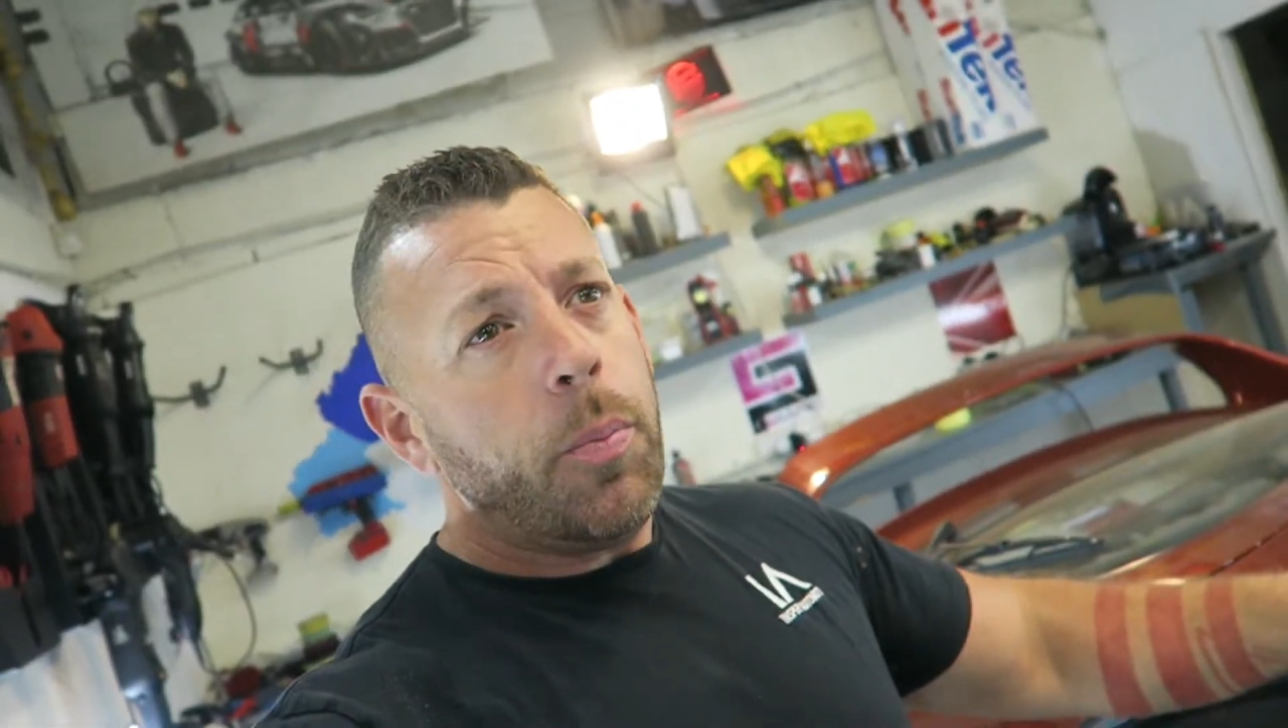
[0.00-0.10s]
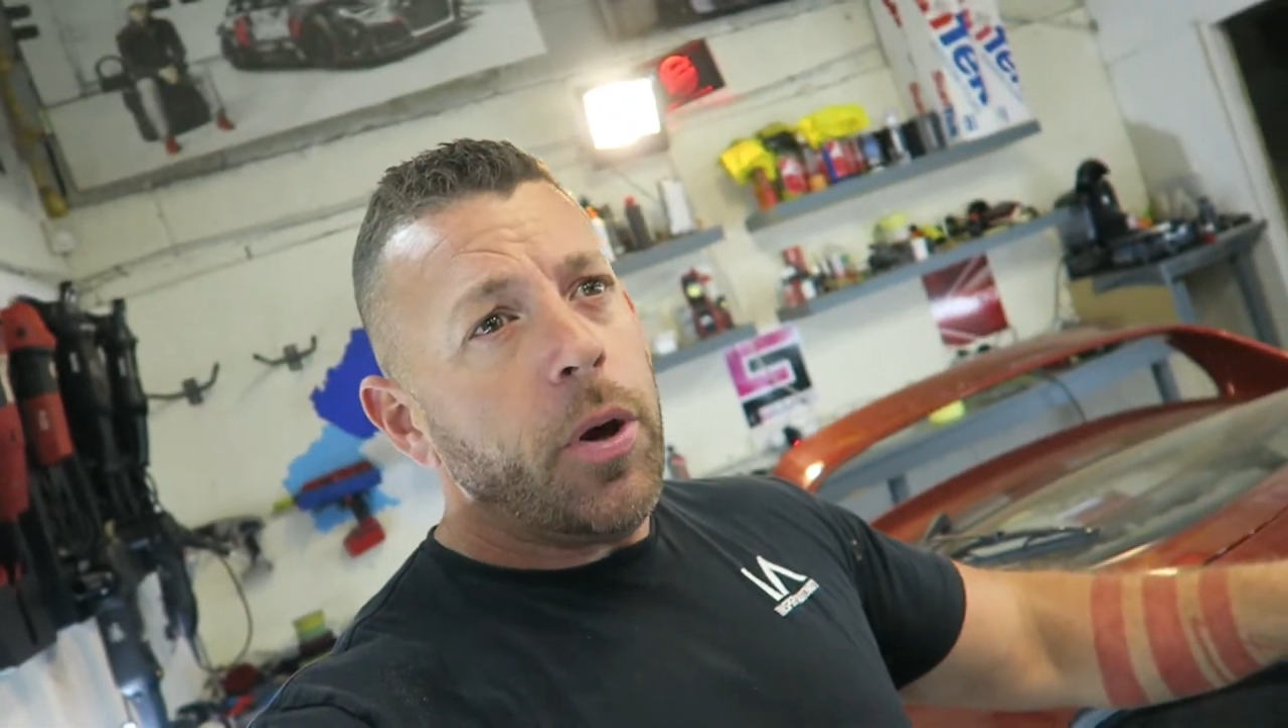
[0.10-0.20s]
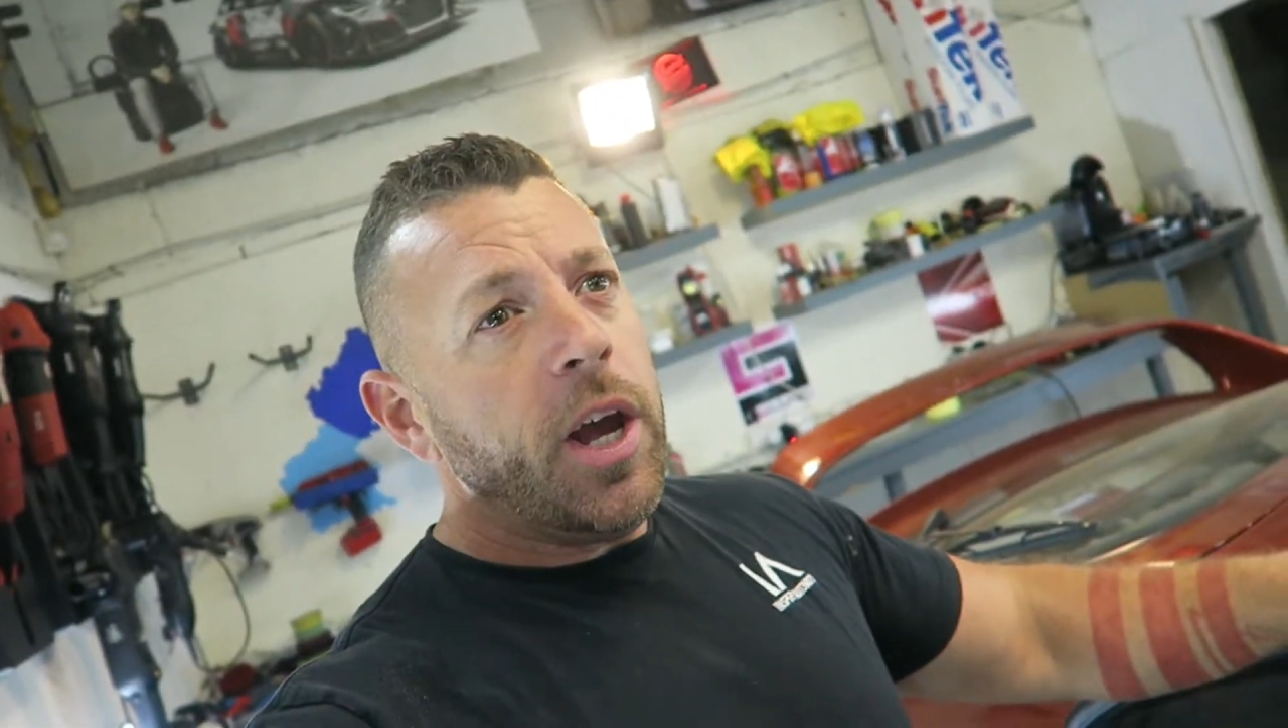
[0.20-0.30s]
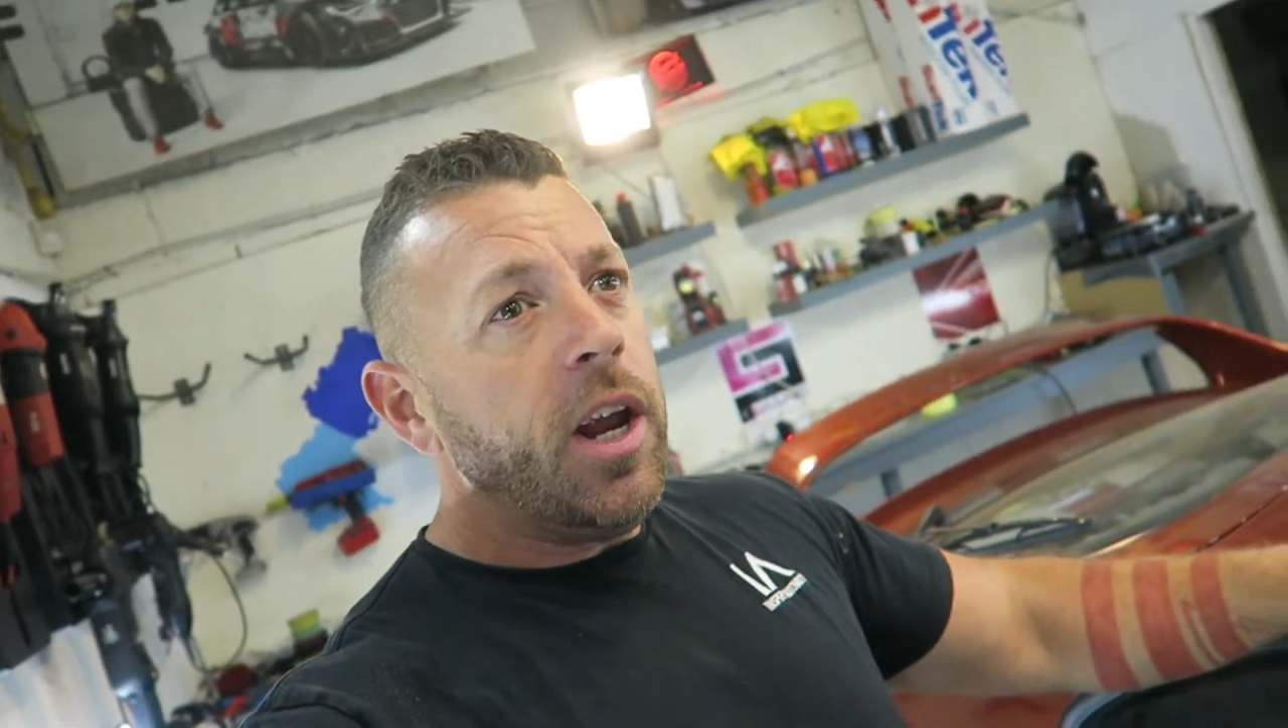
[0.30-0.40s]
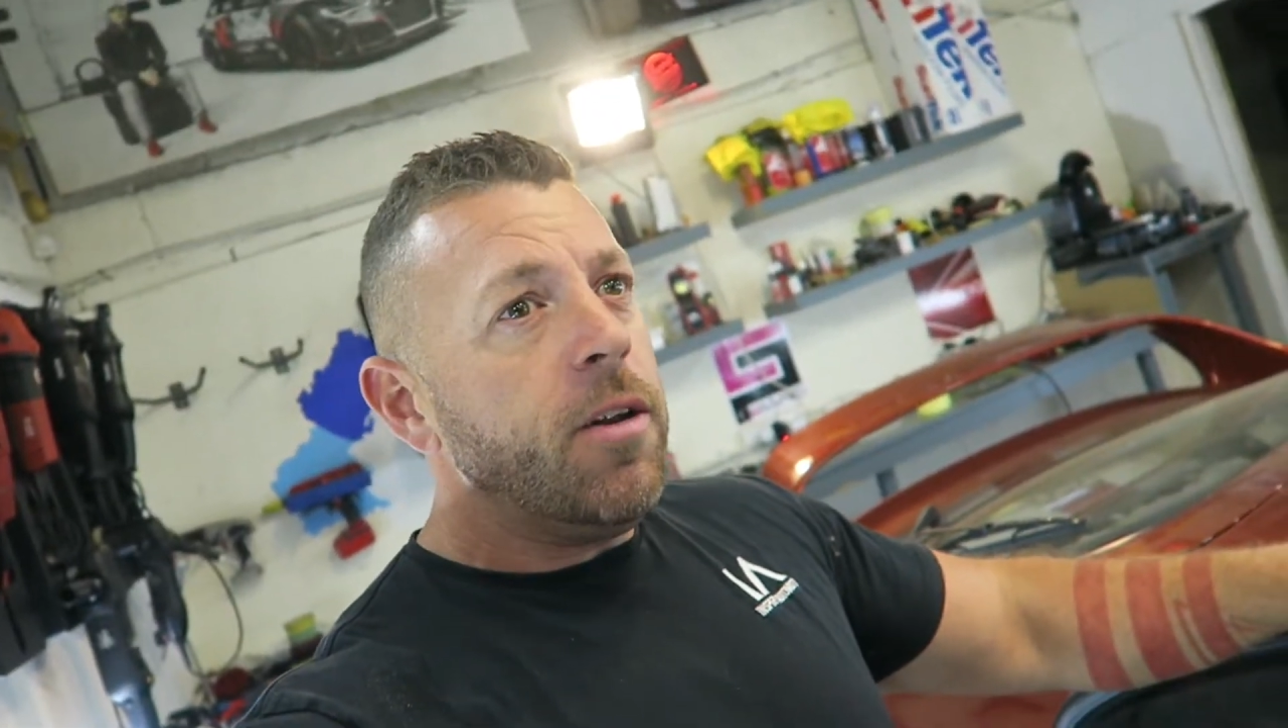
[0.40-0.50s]
the
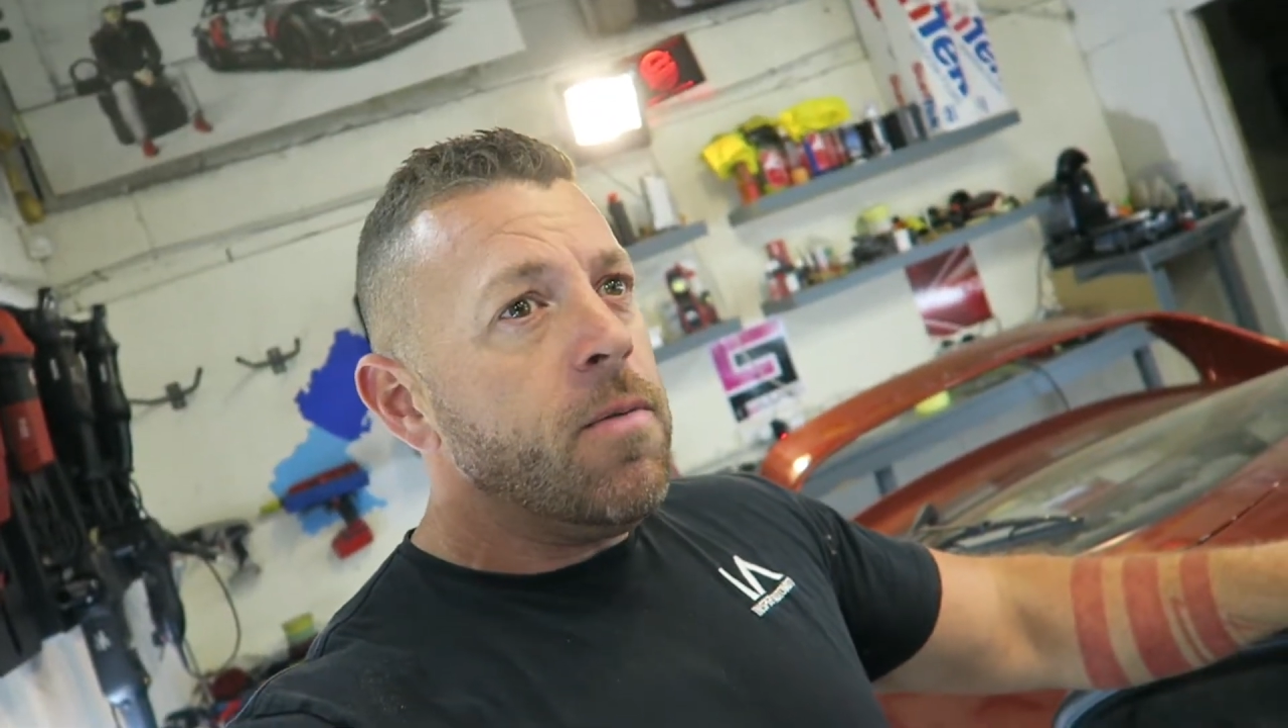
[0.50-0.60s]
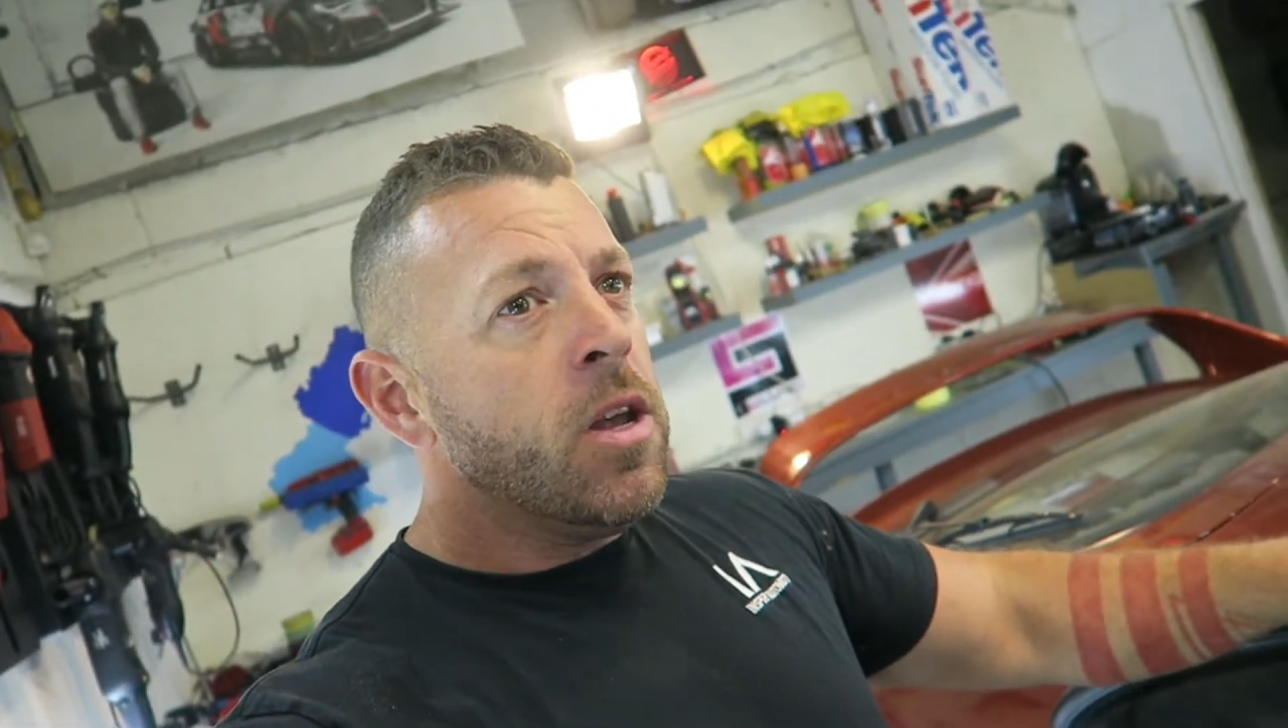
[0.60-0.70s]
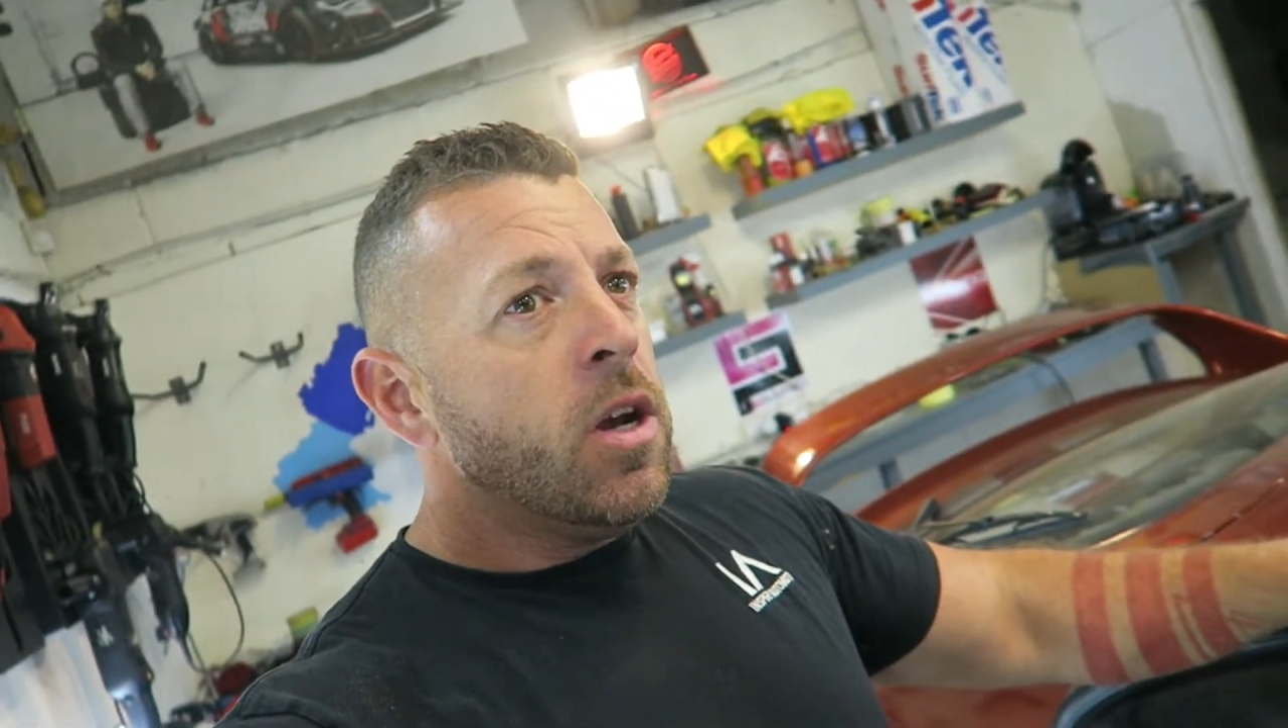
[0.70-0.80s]
paint.